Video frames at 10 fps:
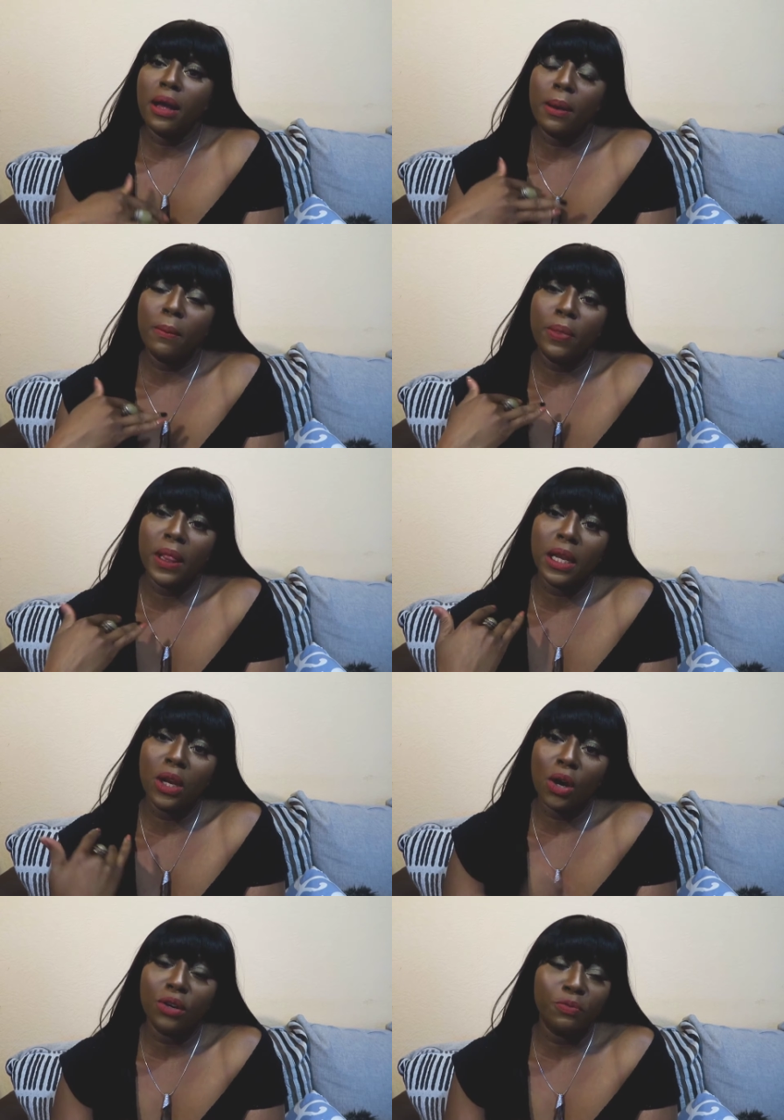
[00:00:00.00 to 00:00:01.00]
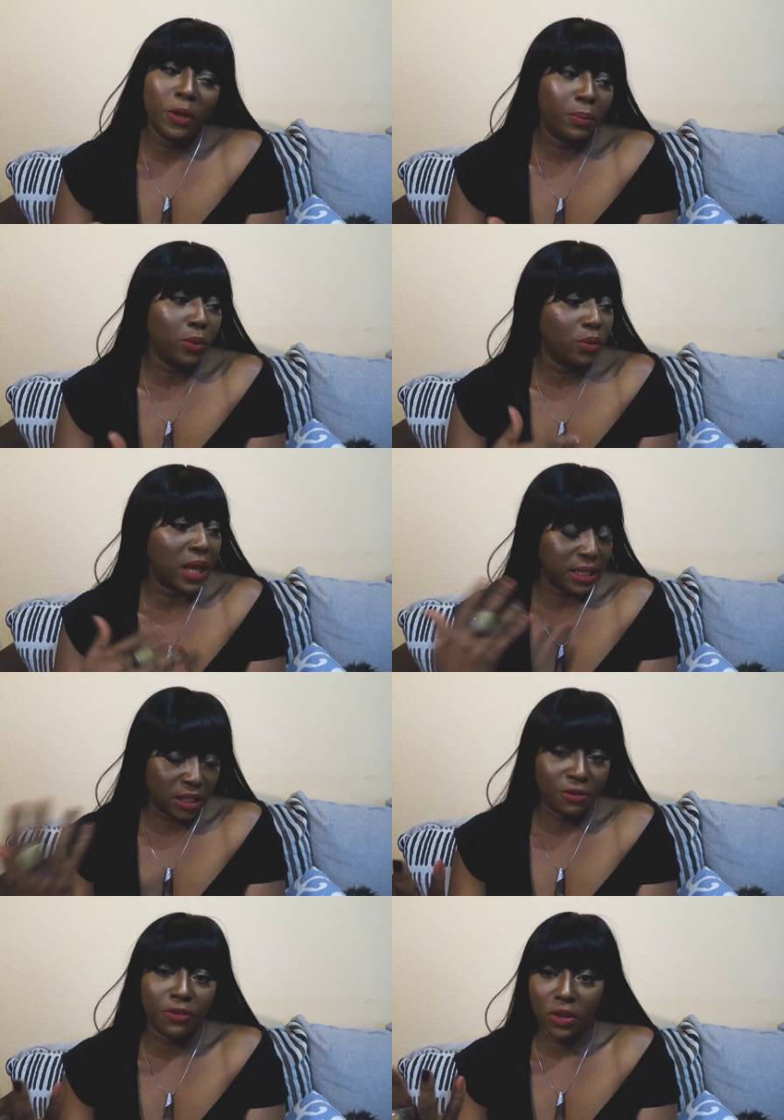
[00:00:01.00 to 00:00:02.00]
A lot of people,
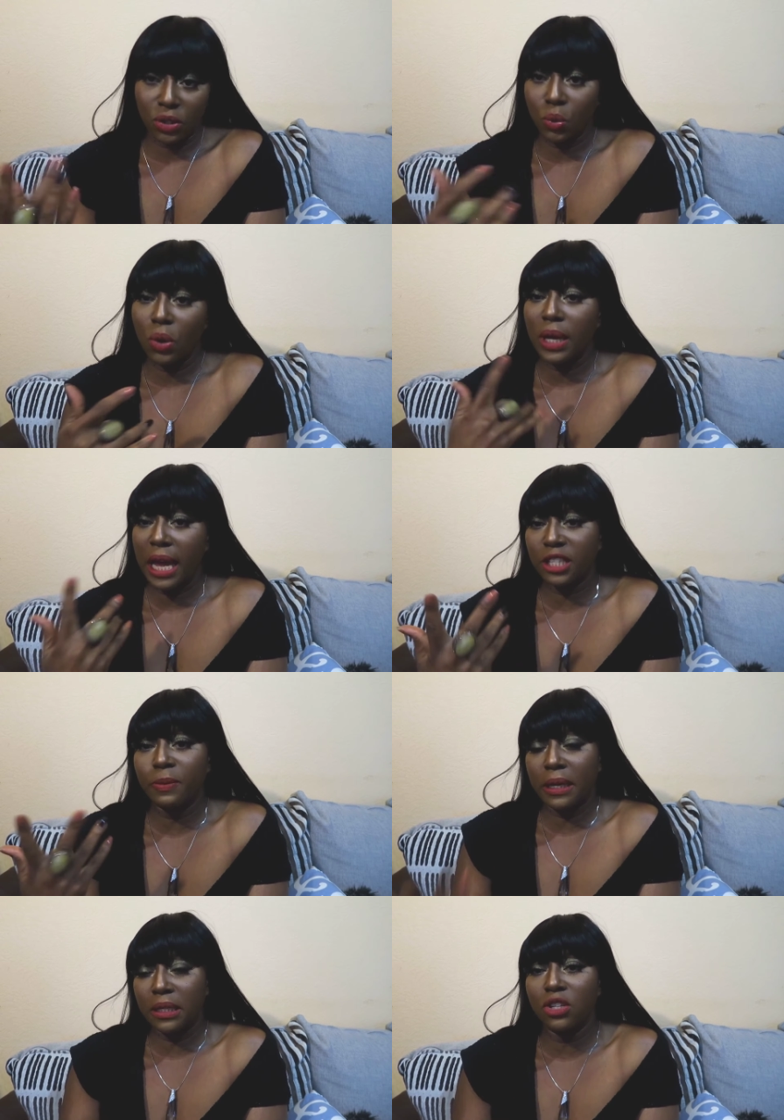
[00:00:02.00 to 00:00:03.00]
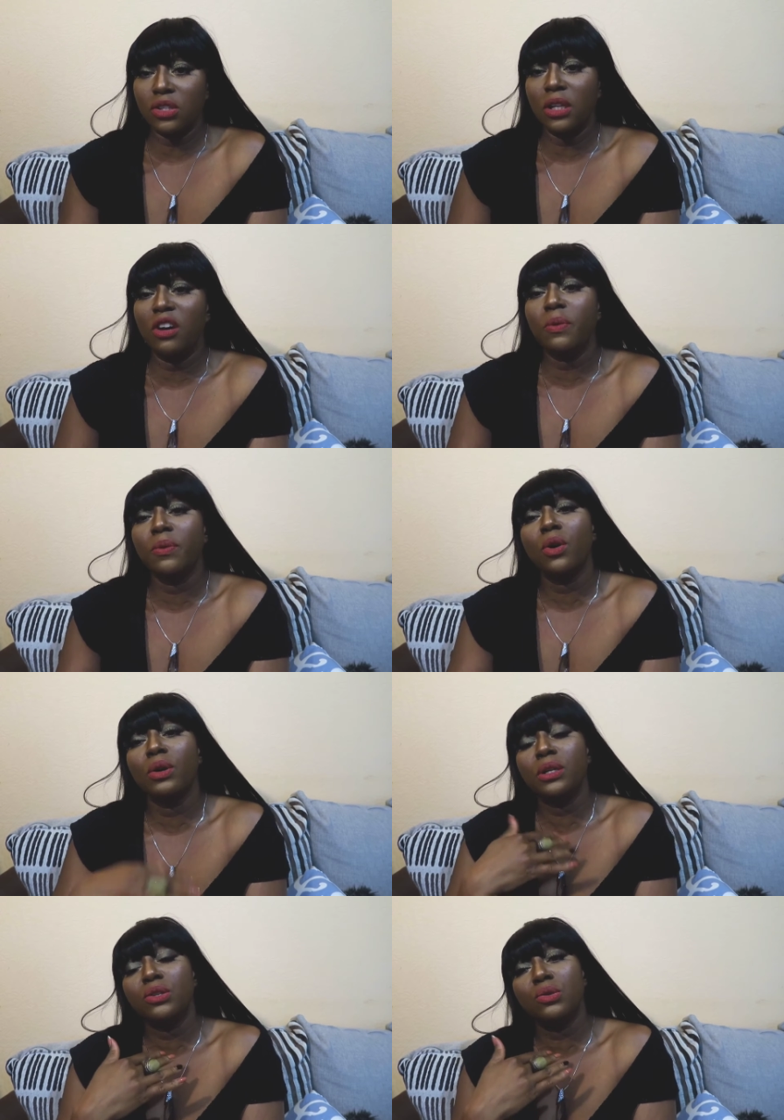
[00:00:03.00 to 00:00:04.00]
that's the first one, expectations. A lot of people
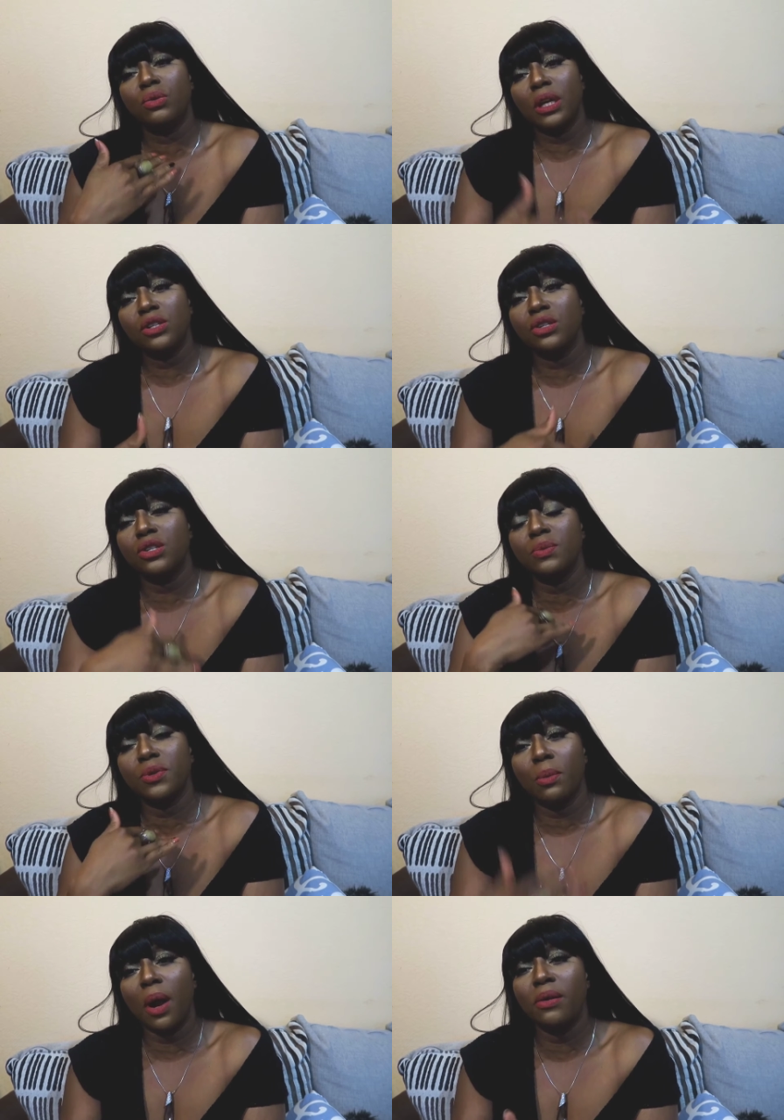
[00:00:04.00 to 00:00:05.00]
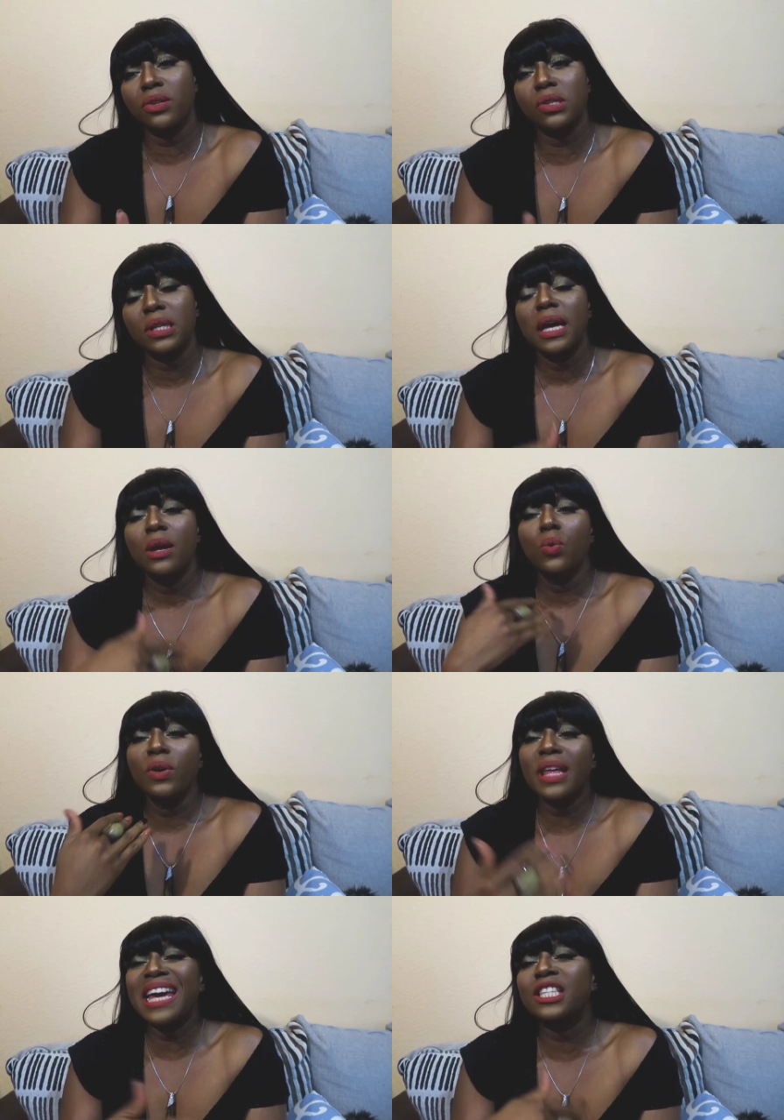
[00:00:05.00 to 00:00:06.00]
go into relationships or marriages
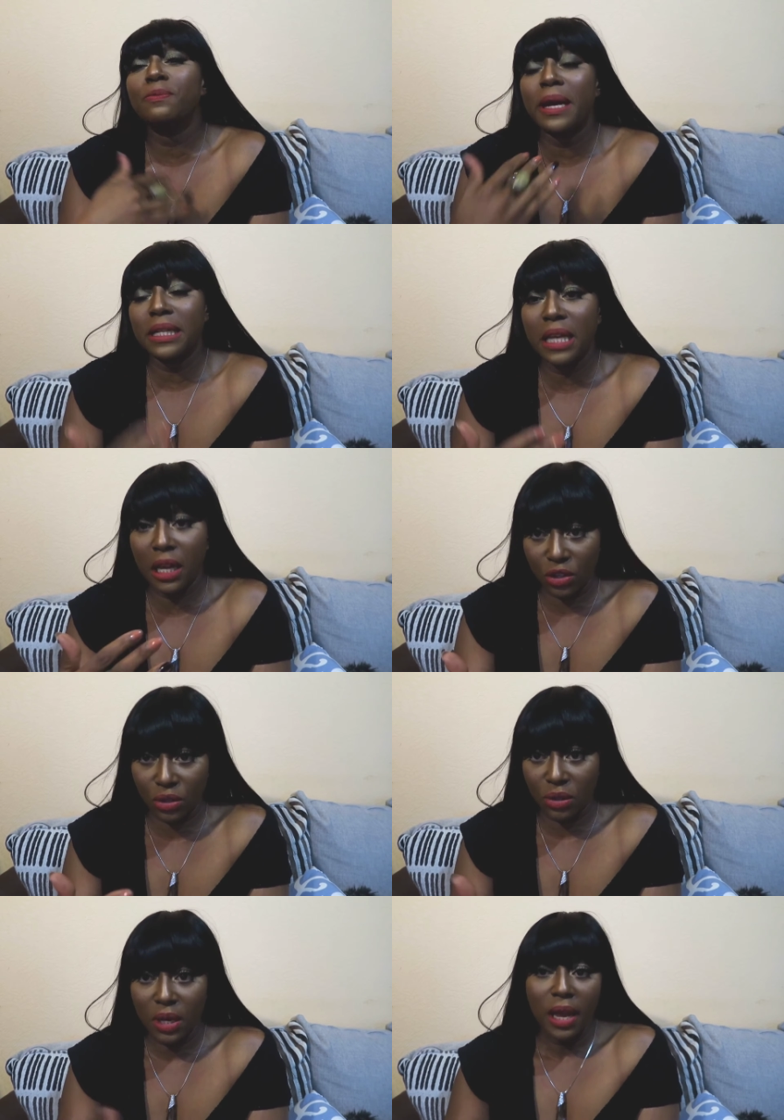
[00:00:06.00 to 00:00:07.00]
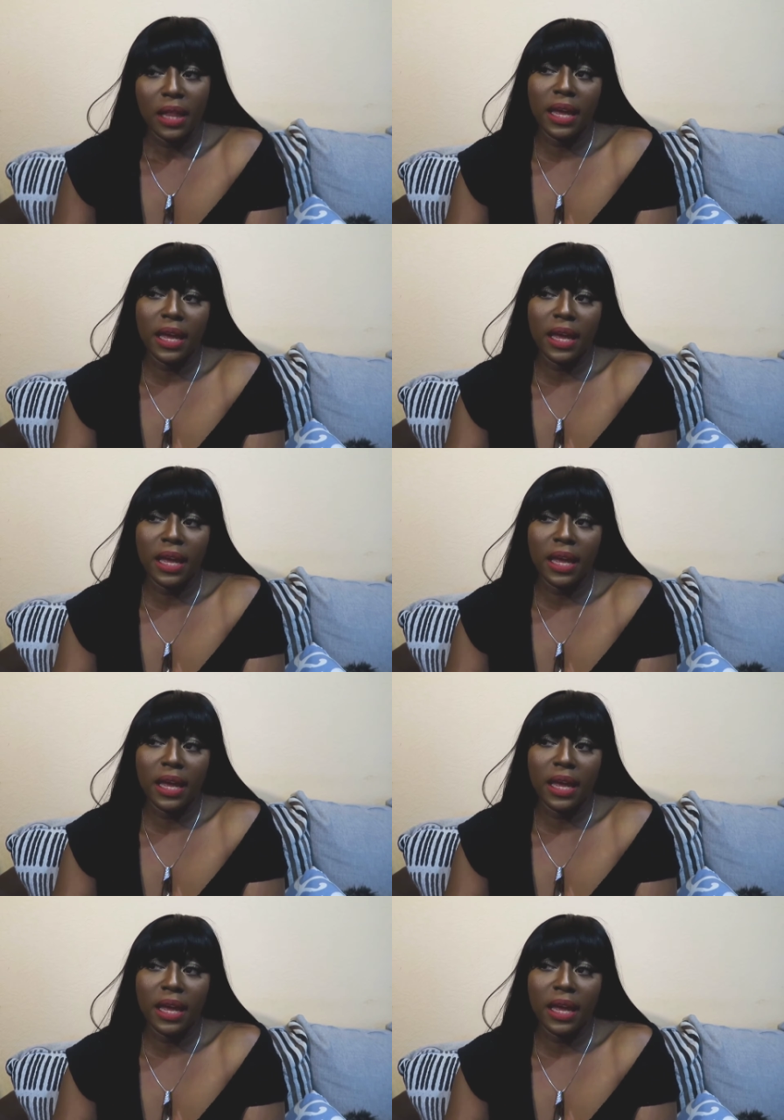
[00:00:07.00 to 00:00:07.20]
with expectations.